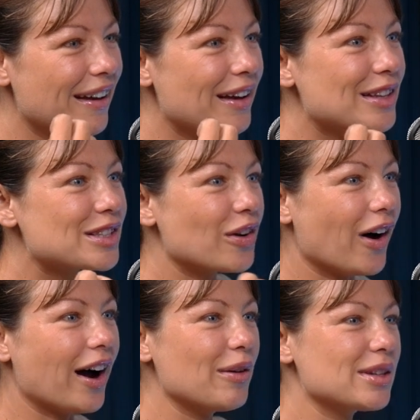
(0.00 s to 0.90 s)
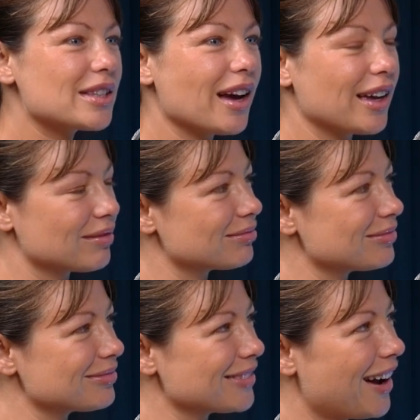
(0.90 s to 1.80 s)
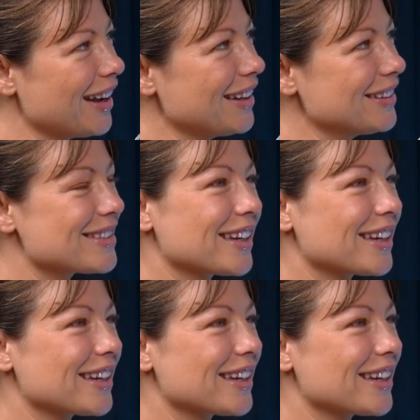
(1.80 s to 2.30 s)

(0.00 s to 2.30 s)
So I was like, island?